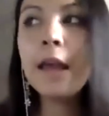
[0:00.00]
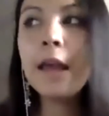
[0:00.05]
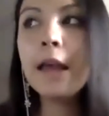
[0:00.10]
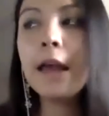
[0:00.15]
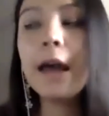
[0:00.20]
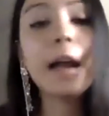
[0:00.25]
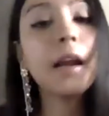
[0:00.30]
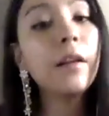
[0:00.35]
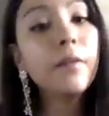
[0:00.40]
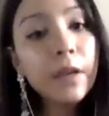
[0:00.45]

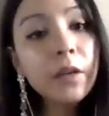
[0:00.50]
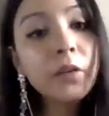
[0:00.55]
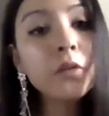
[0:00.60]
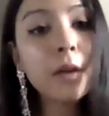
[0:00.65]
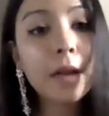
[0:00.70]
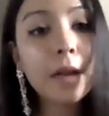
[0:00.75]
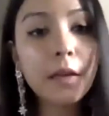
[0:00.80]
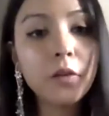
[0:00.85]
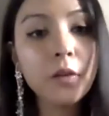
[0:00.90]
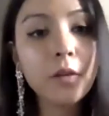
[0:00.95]
And
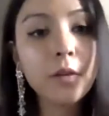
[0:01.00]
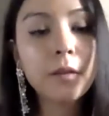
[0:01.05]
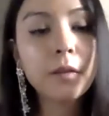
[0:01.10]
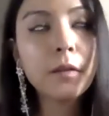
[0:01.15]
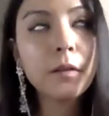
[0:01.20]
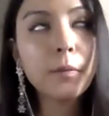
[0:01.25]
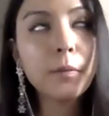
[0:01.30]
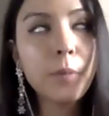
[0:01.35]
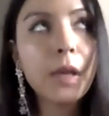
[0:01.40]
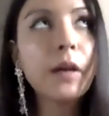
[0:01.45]
eventually it just
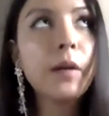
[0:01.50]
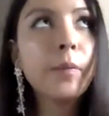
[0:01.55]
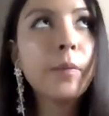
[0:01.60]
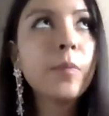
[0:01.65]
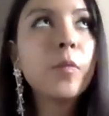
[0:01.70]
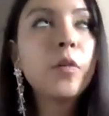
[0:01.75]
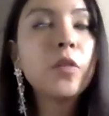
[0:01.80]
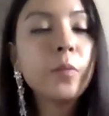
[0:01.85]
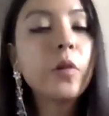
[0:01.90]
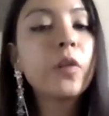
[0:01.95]
becomes
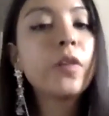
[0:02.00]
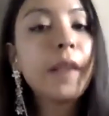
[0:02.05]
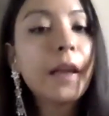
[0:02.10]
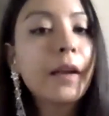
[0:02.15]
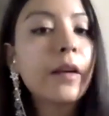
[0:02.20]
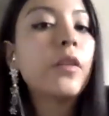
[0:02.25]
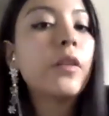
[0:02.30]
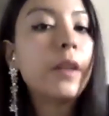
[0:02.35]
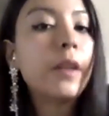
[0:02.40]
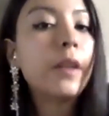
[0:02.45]
much more
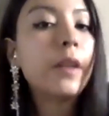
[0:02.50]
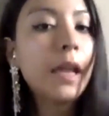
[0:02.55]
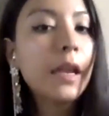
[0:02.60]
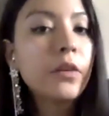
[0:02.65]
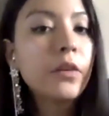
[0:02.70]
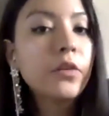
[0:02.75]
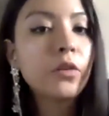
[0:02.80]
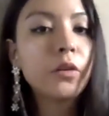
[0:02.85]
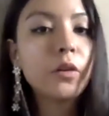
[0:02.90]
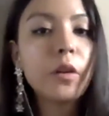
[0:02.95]
second
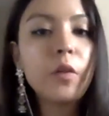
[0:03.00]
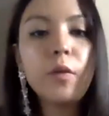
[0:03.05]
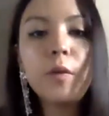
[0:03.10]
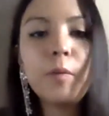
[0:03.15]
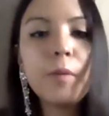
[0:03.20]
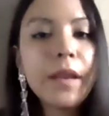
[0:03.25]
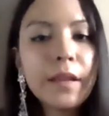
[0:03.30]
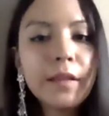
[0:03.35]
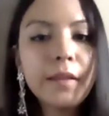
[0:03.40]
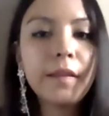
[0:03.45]
nature. You
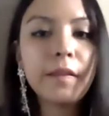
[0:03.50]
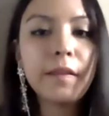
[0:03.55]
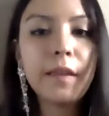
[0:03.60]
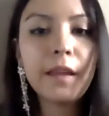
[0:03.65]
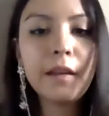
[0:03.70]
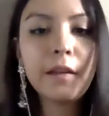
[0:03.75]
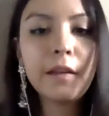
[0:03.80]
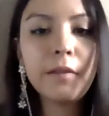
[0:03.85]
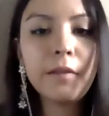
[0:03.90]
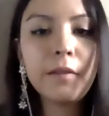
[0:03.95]
immediately see a
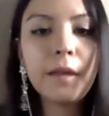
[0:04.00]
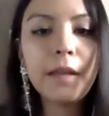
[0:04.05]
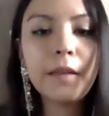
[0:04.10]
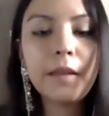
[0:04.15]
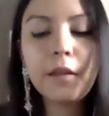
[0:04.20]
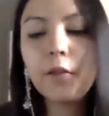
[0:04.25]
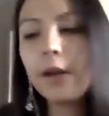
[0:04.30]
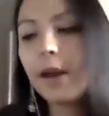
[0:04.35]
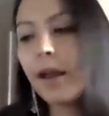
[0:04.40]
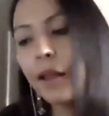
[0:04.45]
debate and you're
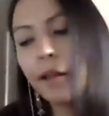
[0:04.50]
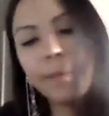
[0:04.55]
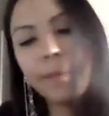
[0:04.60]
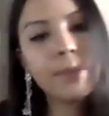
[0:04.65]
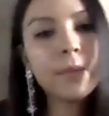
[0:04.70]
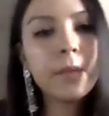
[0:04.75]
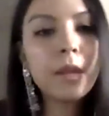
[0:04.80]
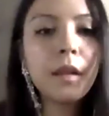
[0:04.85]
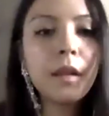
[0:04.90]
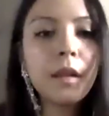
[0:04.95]
like,
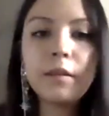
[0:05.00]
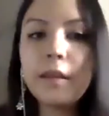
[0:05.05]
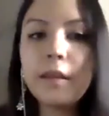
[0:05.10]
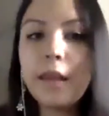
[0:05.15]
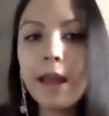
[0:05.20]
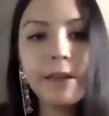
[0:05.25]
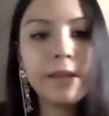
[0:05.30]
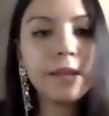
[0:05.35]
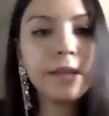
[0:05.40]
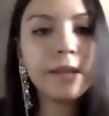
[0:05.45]
yeah,
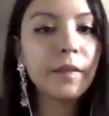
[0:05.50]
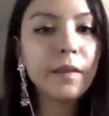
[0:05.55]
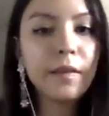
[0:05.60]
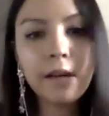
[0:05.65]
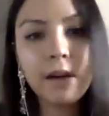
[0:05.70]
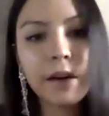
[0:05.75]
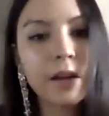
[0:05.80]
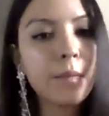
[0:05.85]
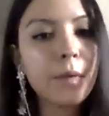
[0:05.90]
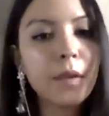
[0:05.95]
this is the
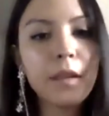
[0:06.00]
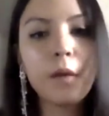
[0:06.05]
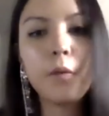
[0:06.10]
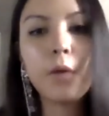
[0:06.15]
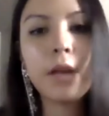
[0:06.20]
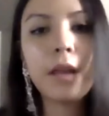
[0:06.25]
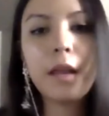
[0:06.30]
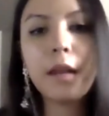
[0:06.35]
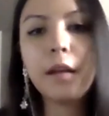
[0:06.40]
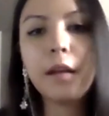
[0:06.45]
argument that we
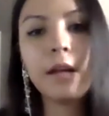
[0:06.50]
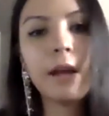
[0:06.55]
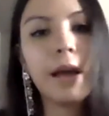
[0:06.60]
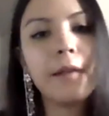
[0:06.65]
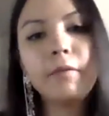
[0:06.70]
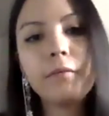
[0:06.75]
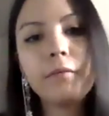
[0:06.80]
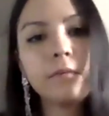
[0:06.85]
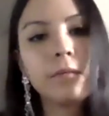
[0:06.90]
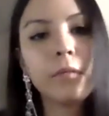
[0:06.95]
need. I've
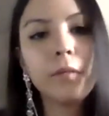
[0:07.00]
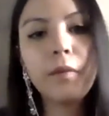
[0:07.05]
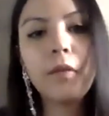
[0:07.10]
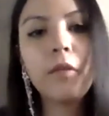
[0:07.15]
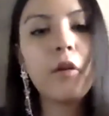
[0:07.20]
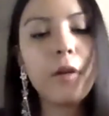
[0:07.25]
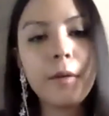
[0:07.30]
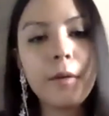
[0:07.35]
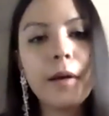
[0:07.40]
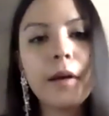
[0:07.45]

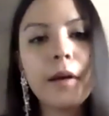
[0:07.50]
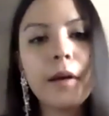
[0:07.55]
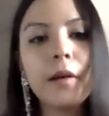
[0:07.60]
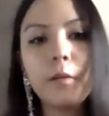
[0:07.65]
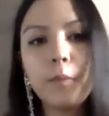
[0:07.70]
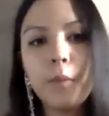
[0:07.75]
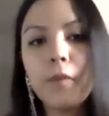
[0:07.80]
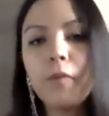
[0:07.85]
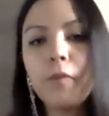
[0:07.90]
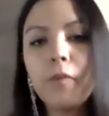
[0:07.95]
thought about it
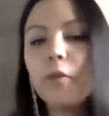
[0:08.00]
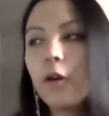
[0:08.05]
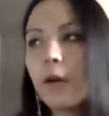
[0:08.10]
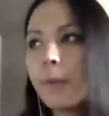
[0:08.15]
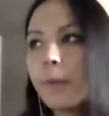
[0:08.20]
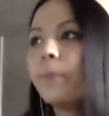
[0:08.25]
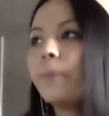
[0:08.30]
before.